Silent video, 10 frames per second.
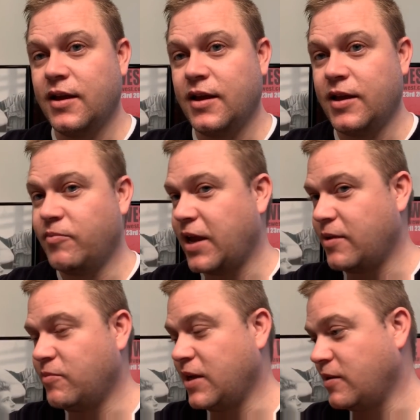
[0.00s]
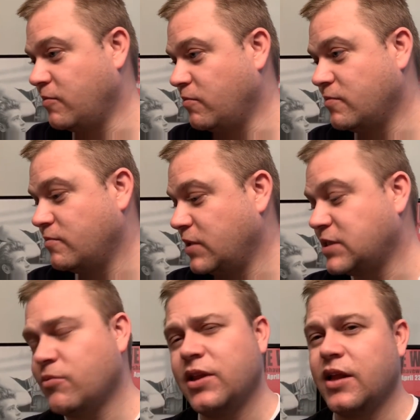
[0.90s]
he made me be
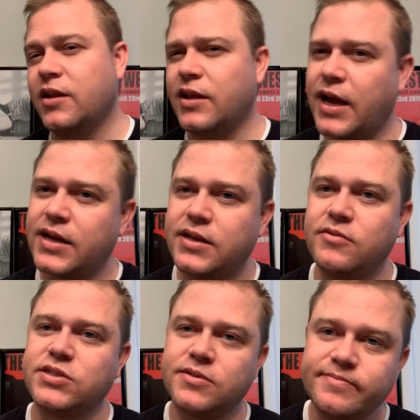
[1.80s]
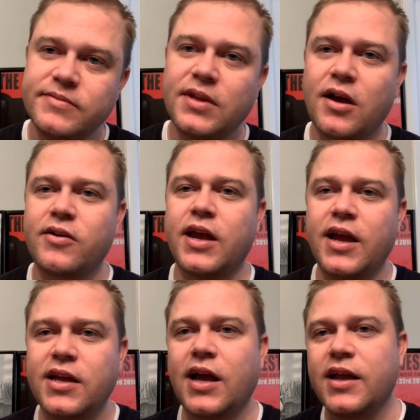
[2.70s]
someone that liked it. Was
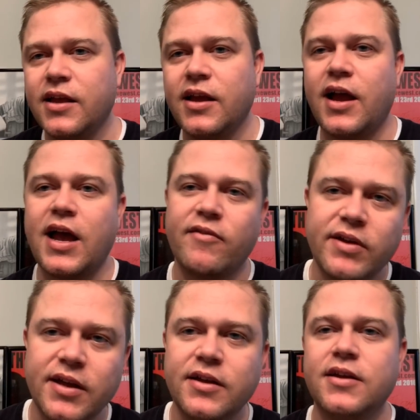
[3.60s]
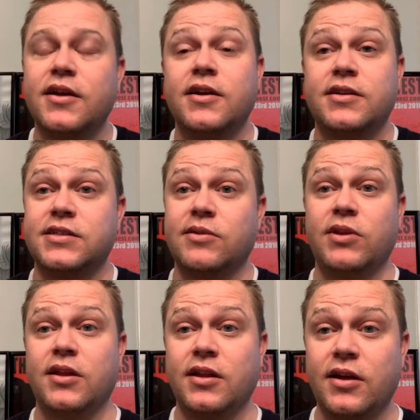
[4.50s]
okay, I have it, to someone
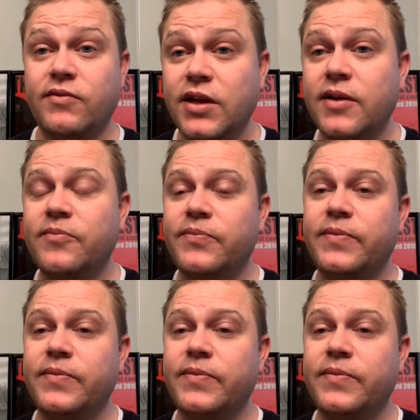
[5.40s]
that loved it.